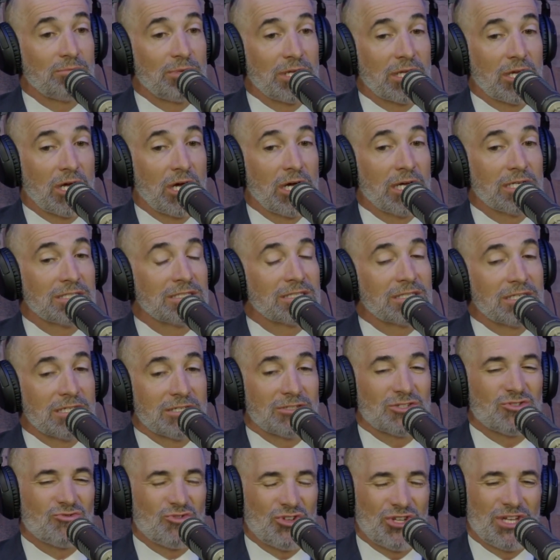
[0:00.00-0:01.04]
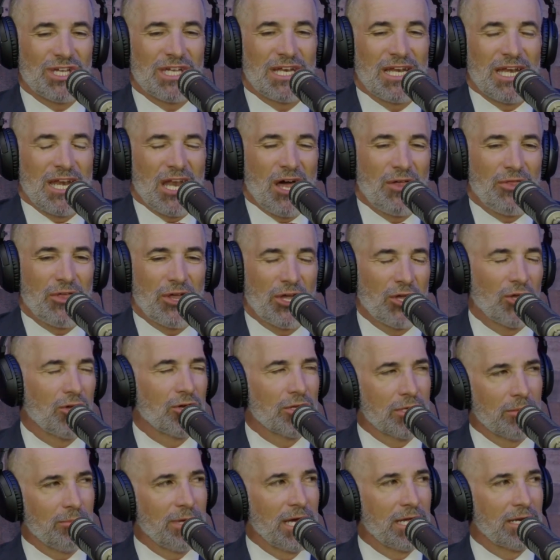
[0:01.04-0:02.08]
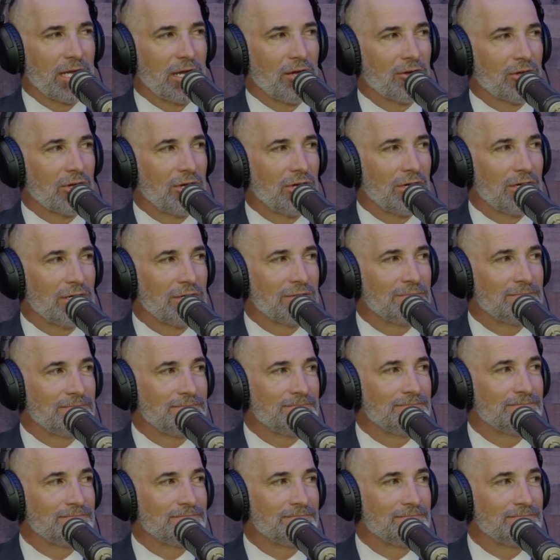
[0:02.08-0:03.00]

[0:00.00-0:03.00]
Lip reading: because there's really nothing good about alcohol.